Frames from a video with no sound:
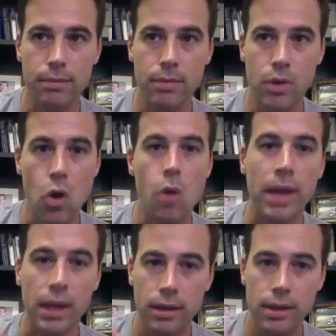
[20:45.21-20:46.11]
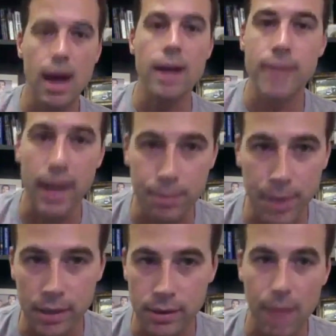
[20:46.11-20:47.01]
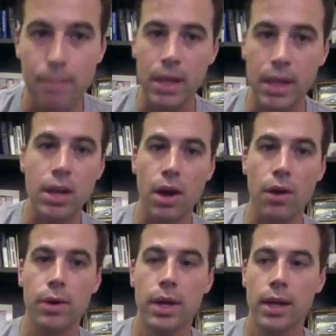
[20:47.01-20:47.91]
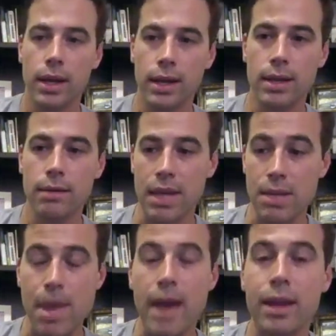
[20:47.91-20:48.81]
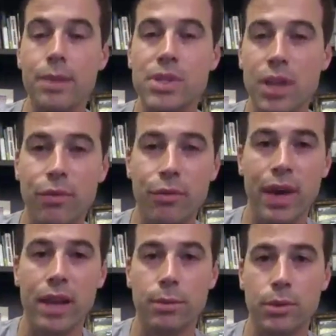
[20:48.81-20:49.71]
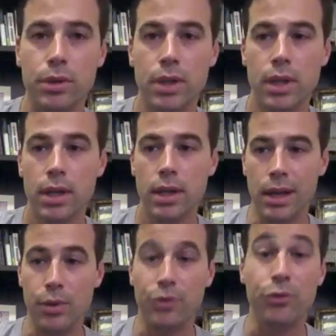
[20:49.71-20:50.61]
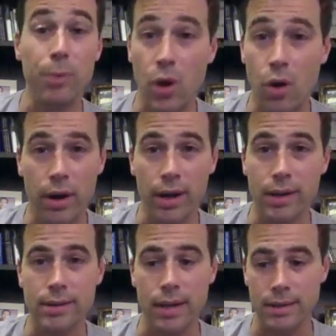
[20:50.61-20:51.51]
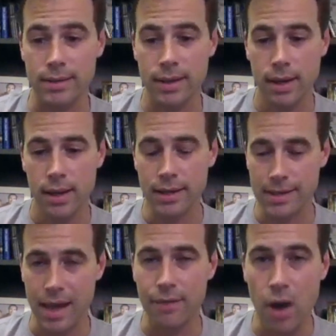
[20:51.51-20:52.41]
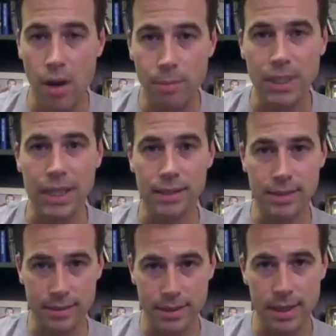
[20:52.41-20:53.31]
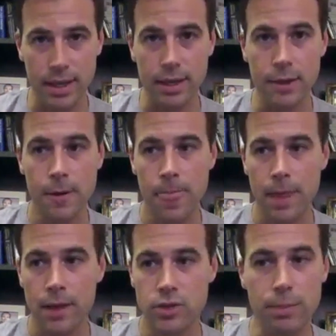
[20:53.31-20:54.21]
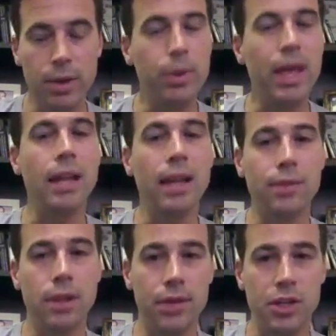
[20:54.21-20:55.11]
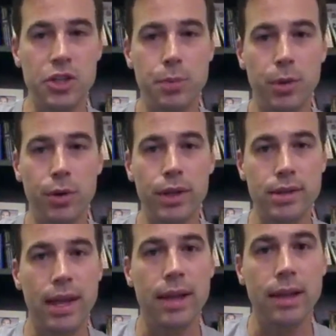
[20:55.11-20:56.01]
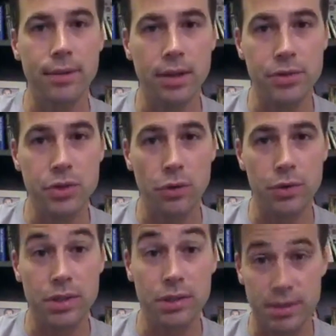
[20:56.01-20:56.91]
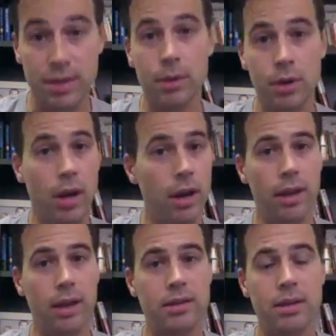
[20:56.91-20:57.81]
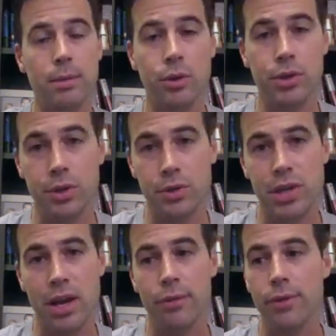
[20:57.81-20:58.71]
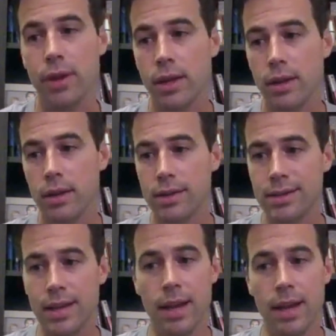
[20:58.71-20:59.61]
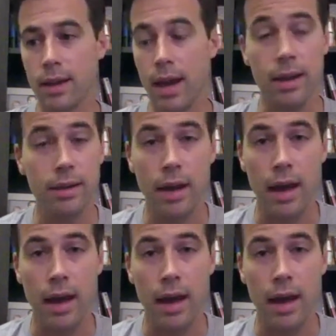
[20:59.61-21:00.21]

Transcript: call me, contact me, let me know." And he made himself available, and it was from the heart. It's kind of humbling to see somebody with that level of experience and that level of service, similar, not all that dissimilar to yourself, to say, "Hey,